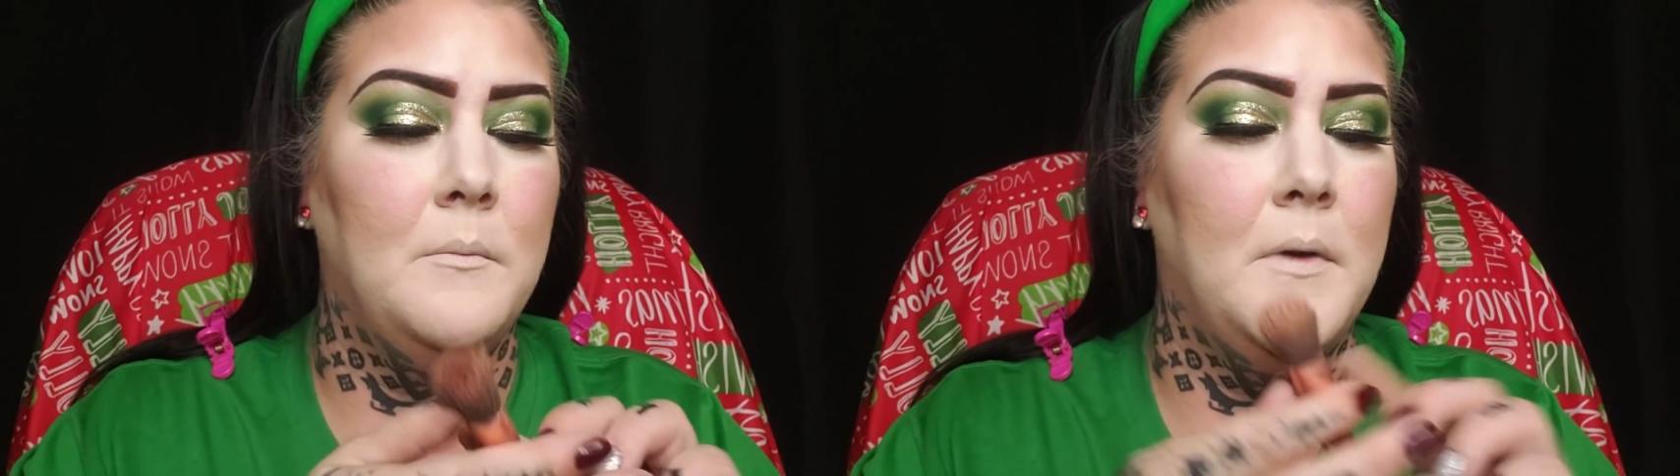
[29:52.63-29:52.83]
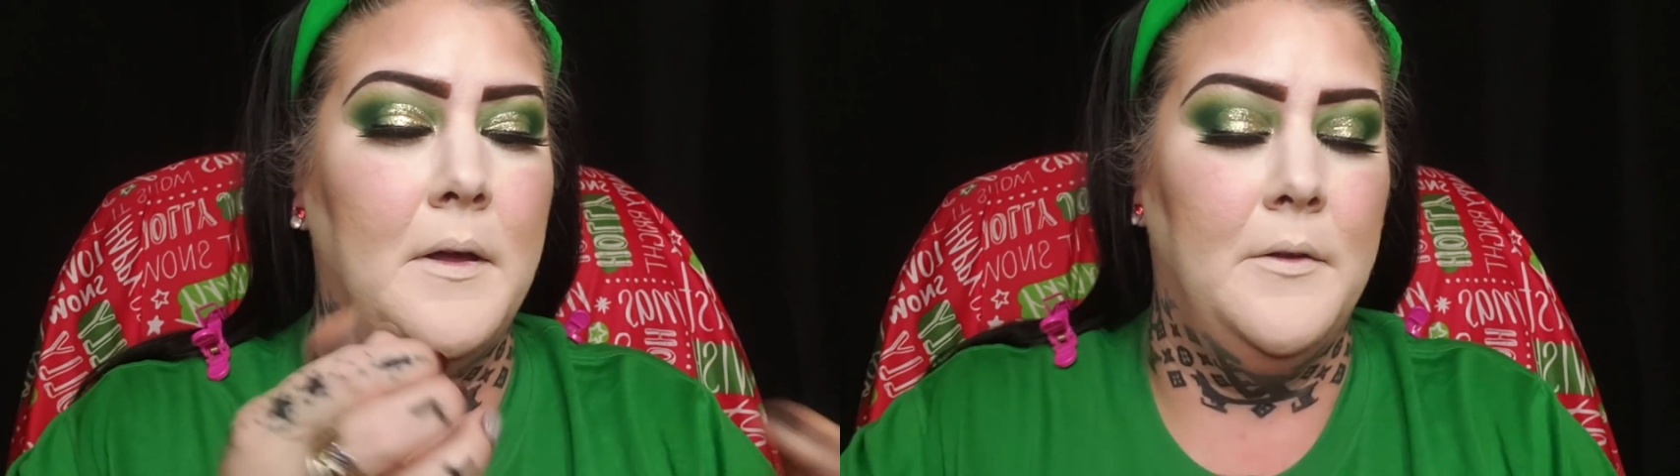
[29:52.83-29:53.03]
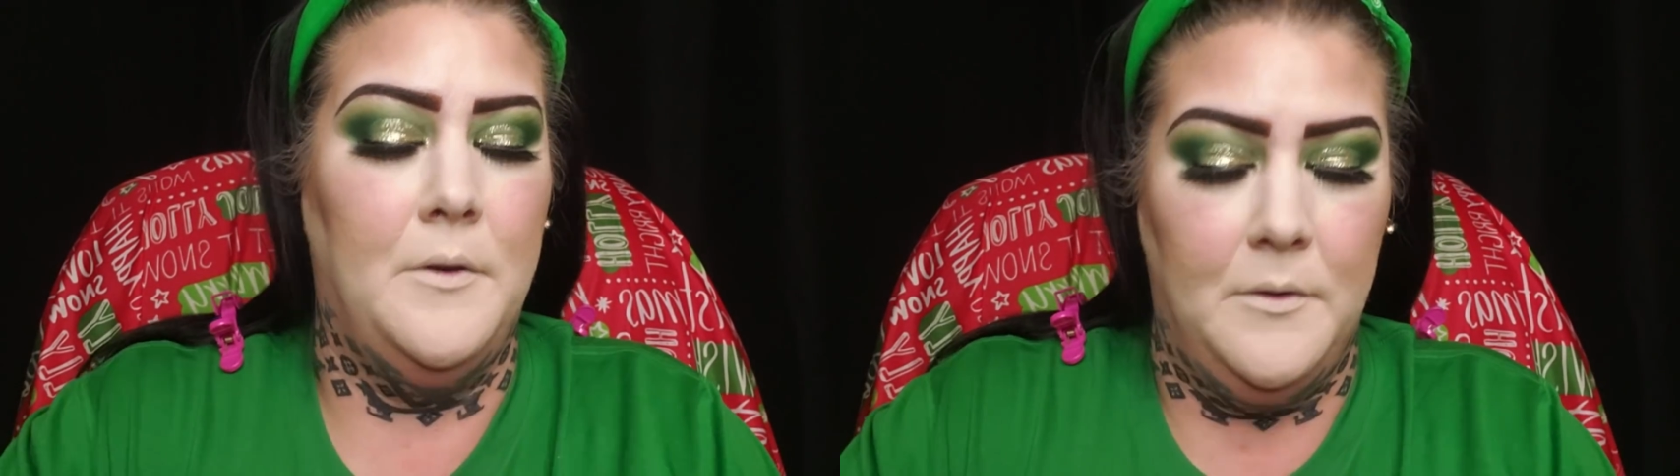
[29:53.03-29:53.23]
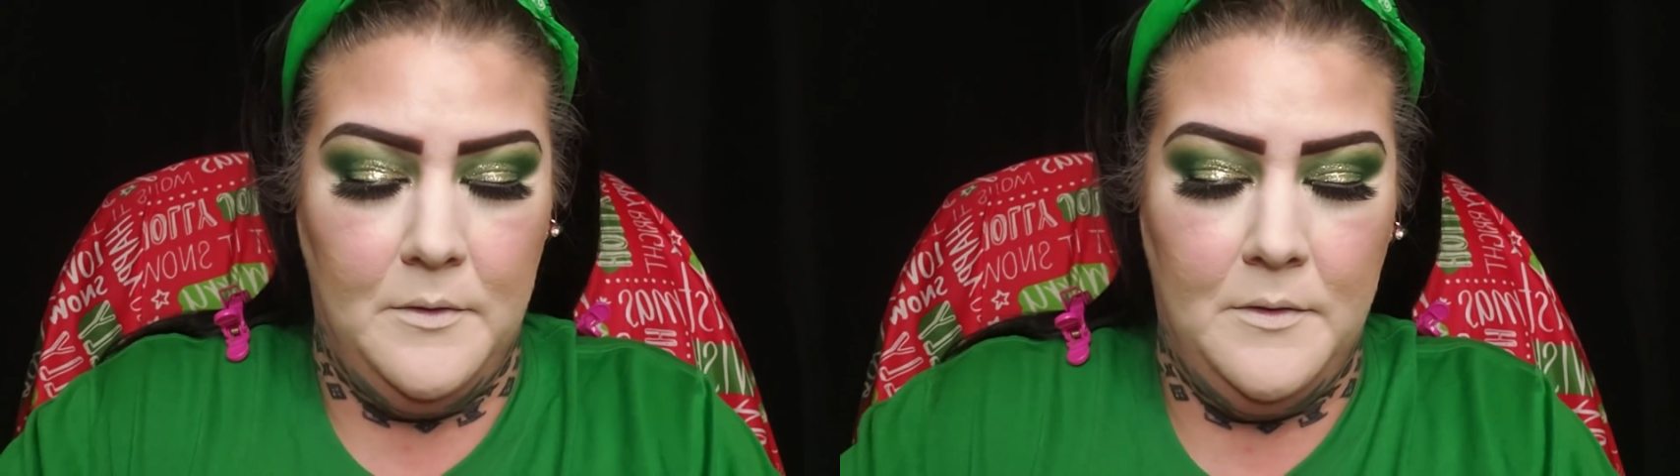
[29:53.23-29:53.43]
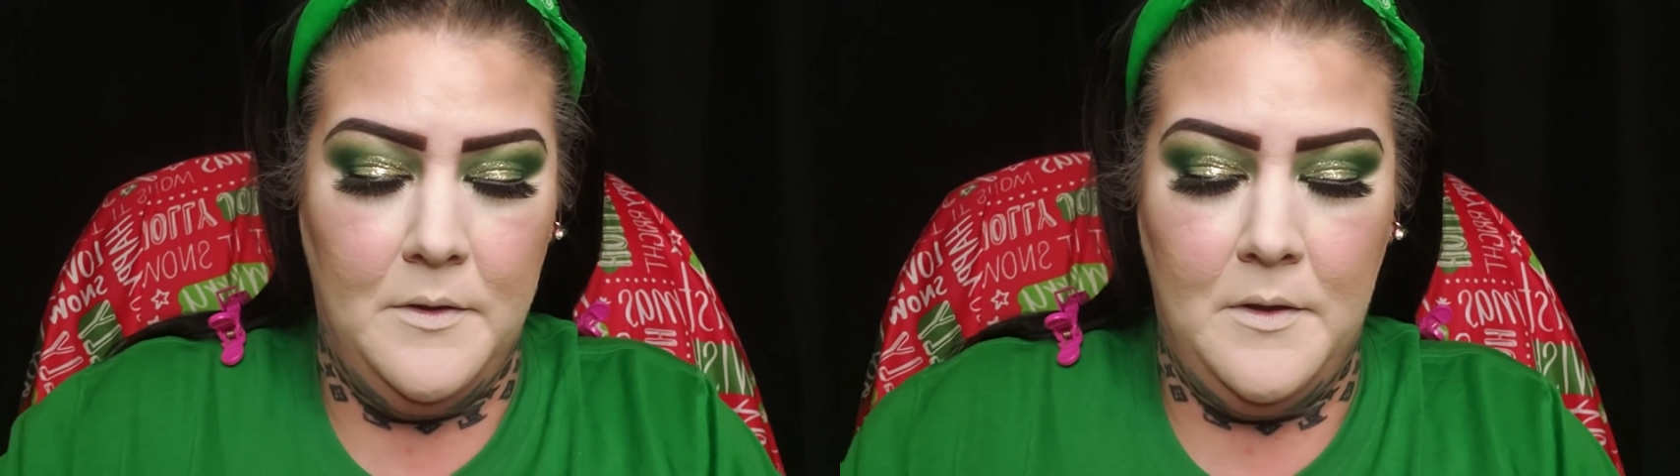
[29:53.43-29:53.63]
my
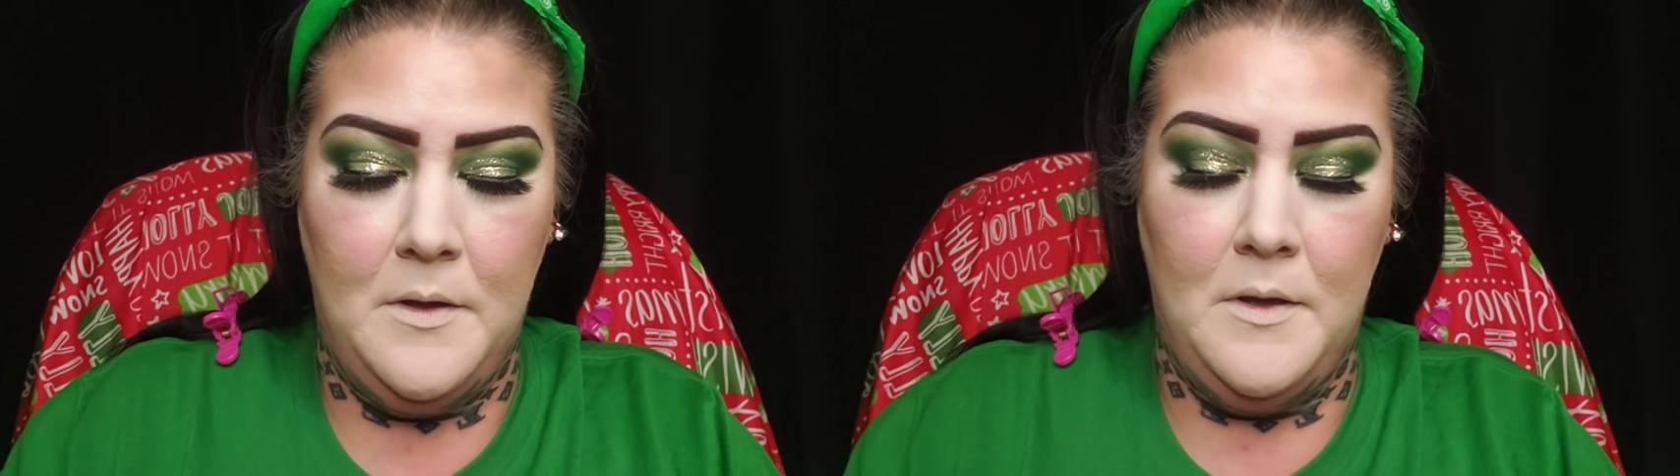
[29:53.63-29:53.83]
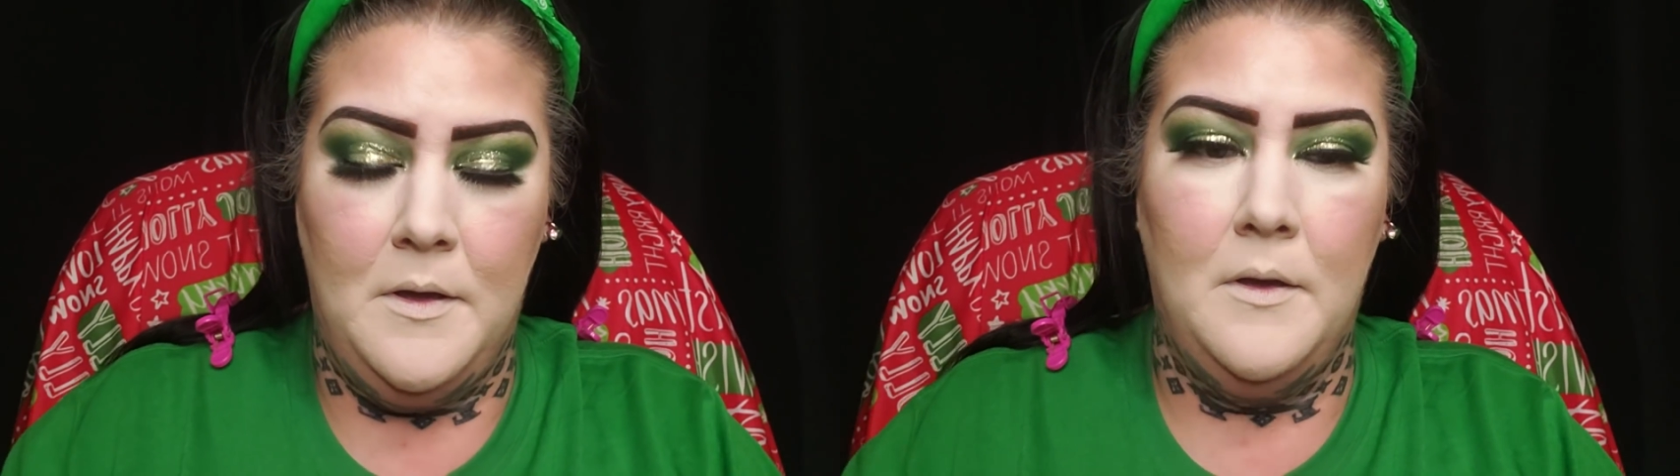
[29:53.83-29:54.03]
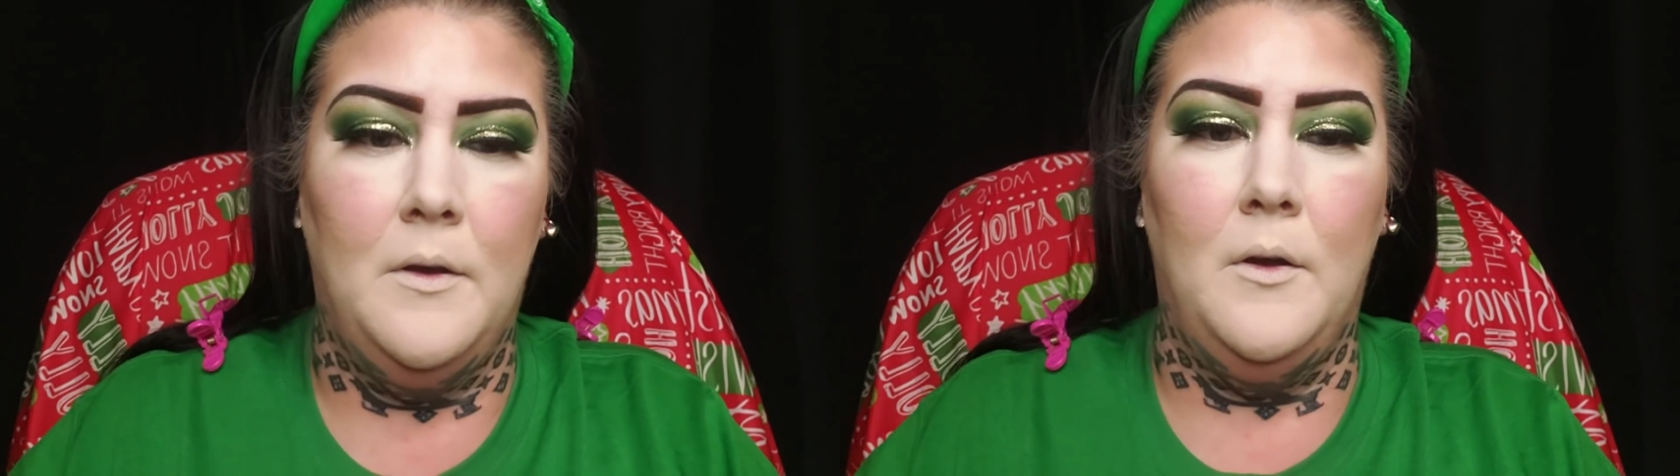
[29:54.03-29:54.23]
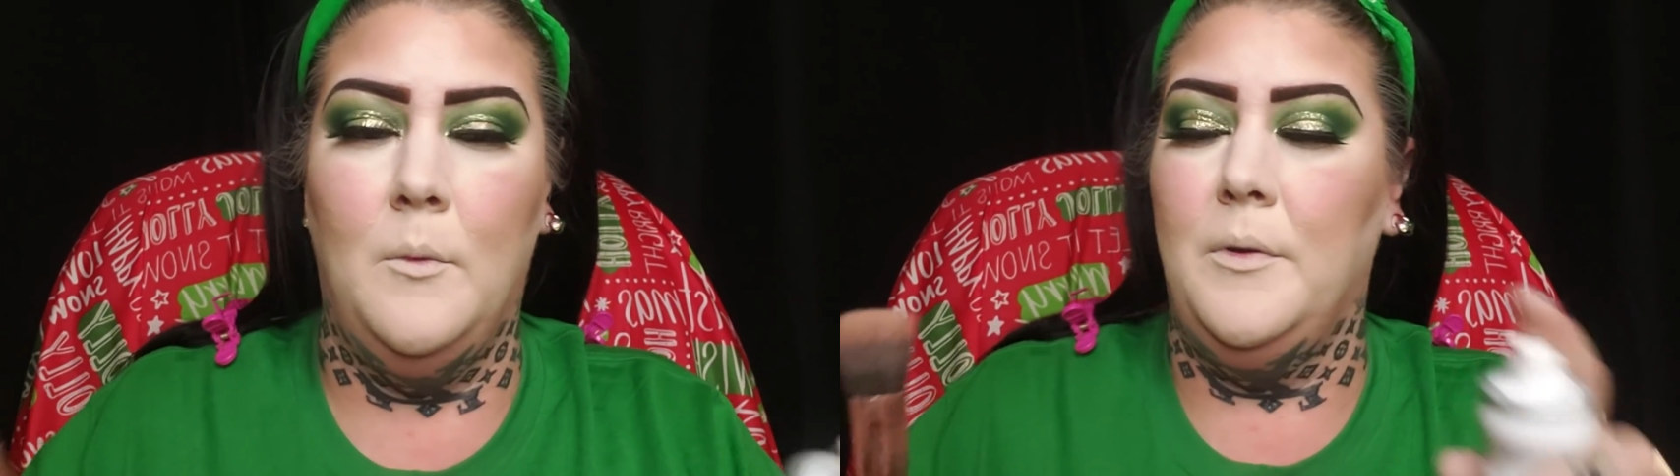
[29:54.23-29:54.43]
little Oh,